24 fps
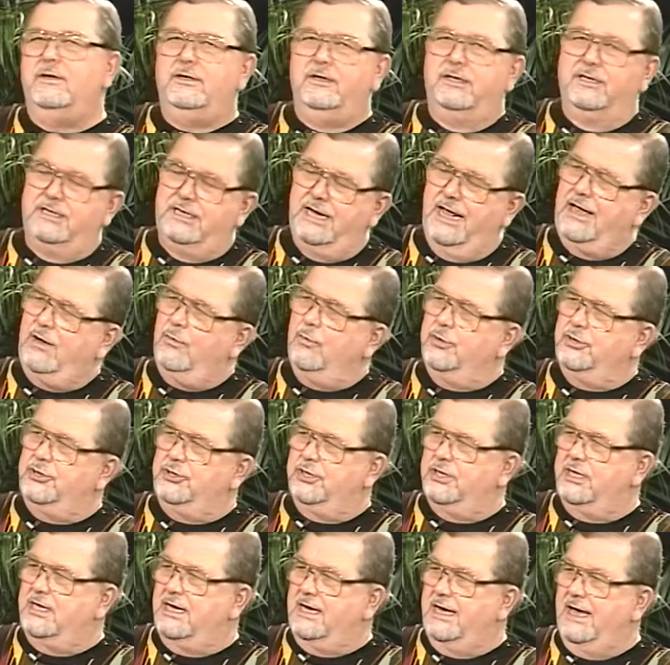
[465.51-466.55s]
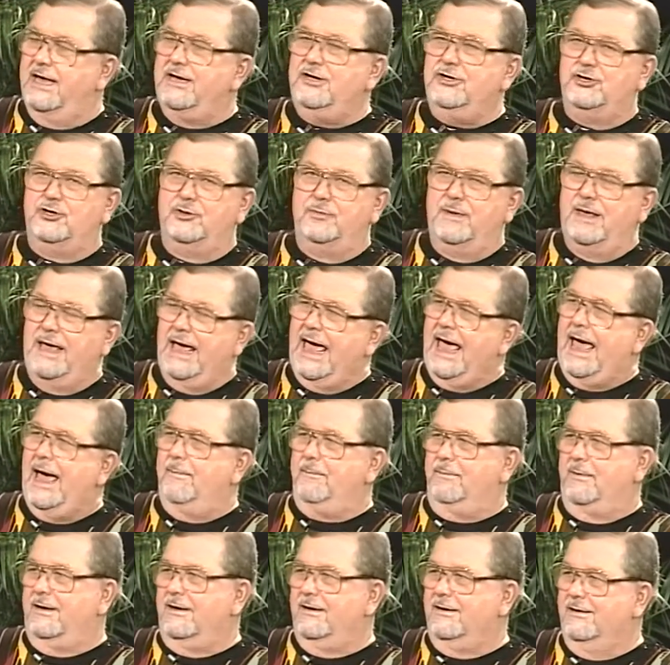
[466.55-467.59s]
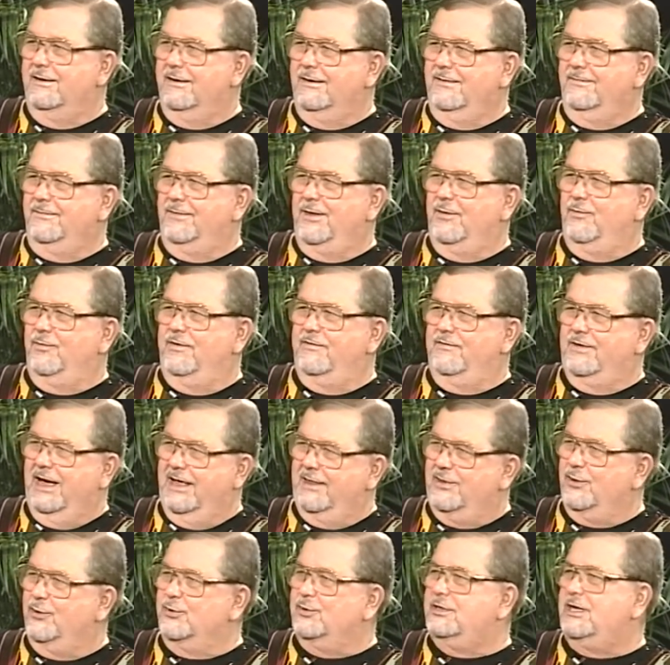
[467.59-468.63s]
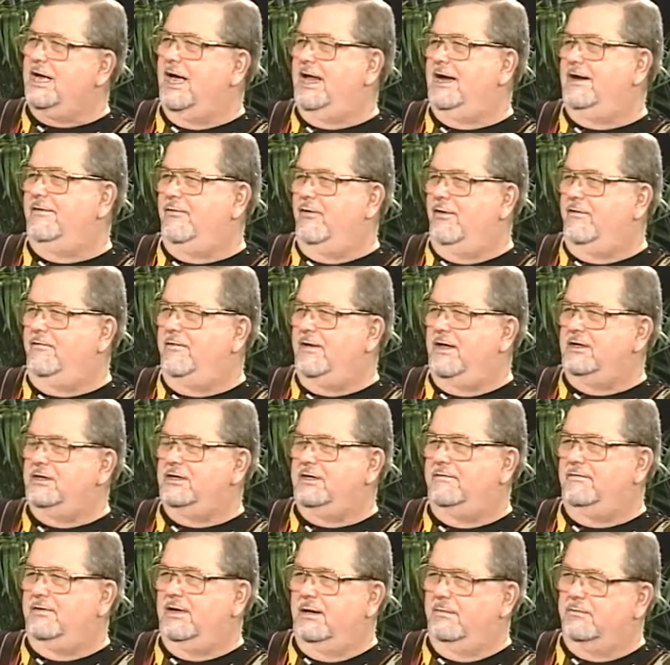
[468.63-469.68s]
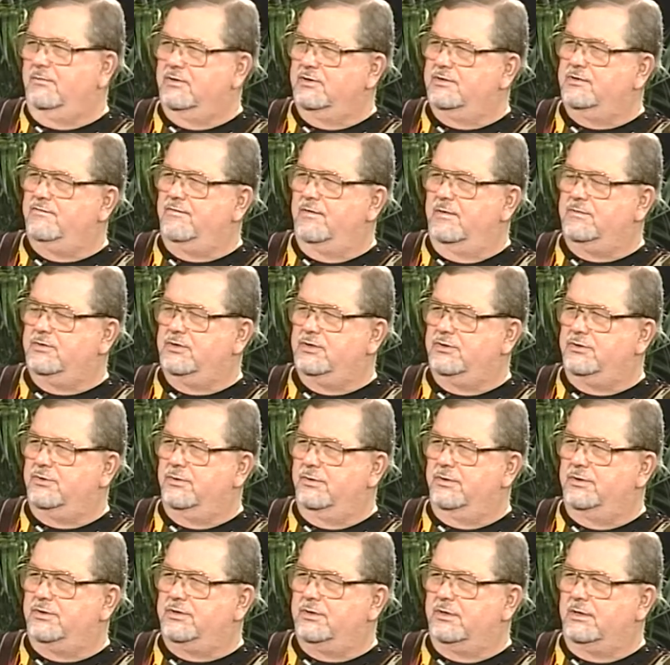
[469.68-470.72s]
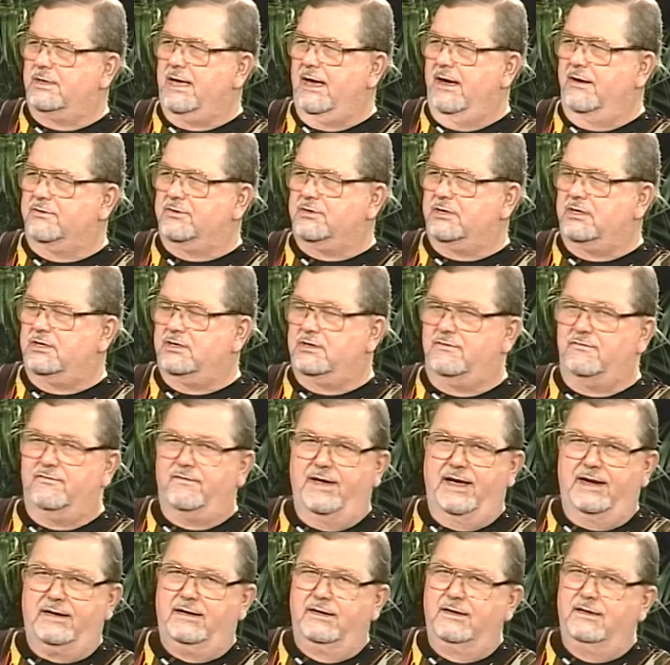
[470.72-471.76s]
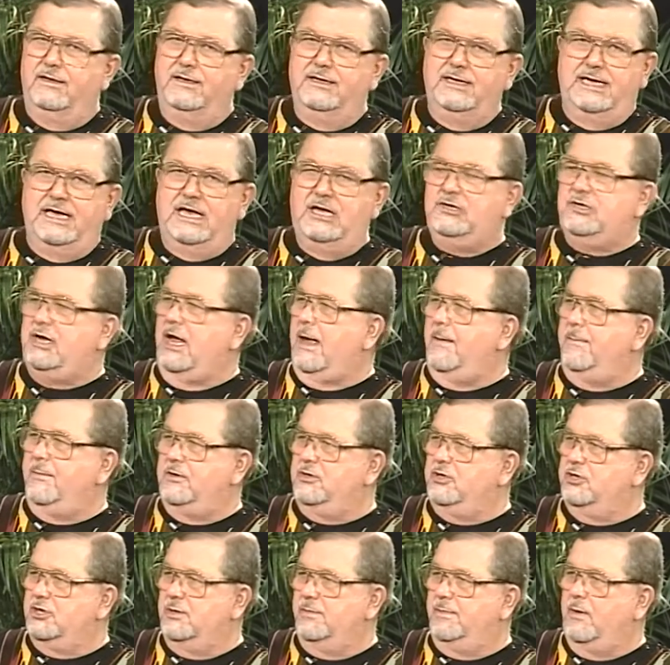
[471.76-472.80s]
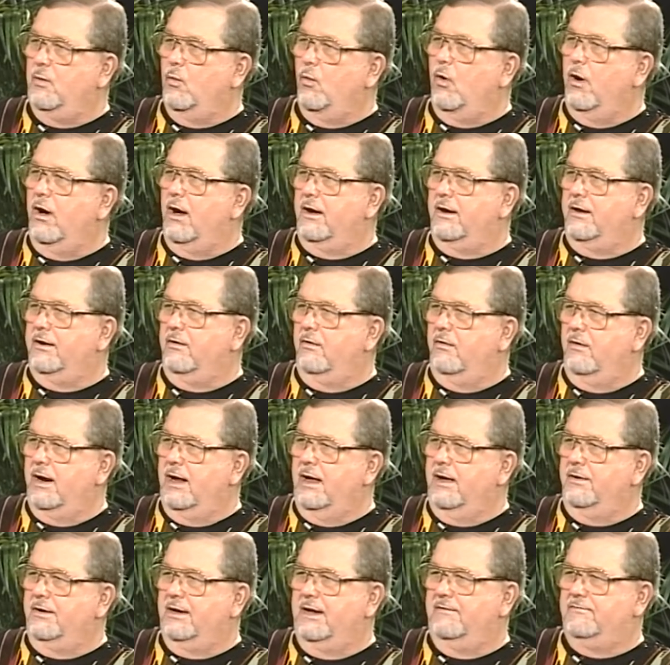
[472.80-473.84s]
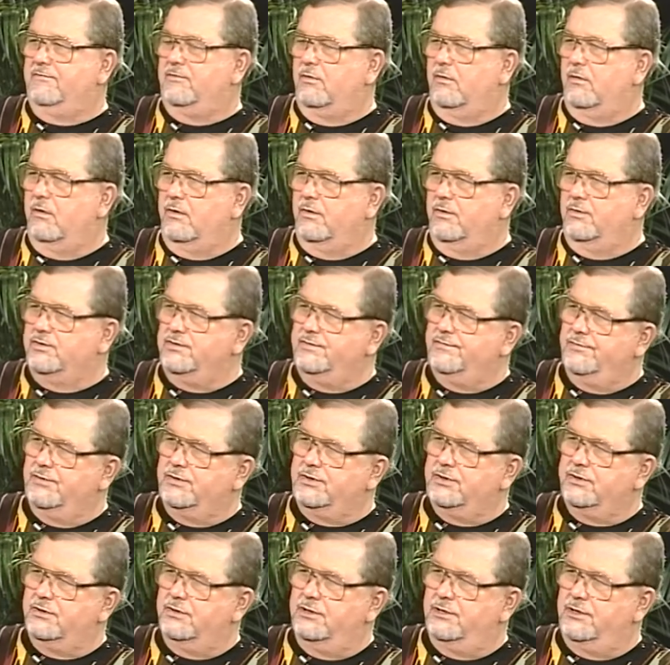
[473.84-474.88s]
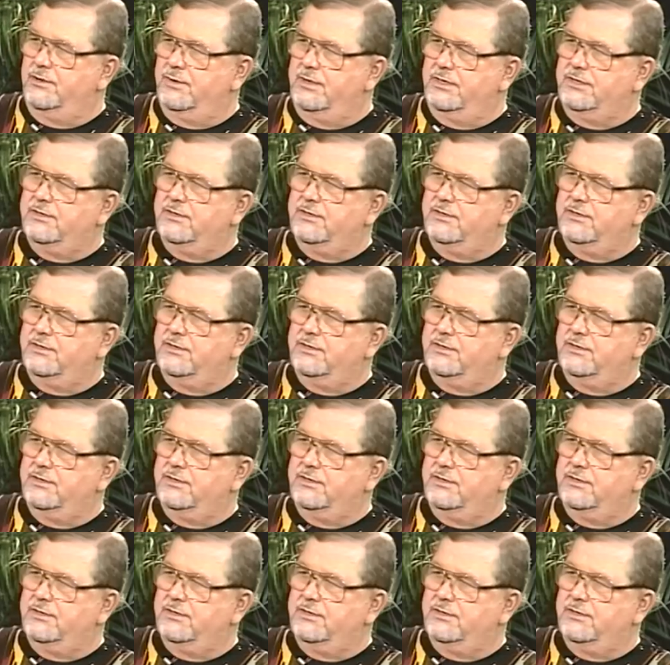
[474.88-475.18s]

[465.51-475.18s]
You take what you can get. You should be happy that we've got those kind of offensive numbers from Zydrunas Ilgauskas. In fact, he's happy just to be walking around after all those foot surgeries.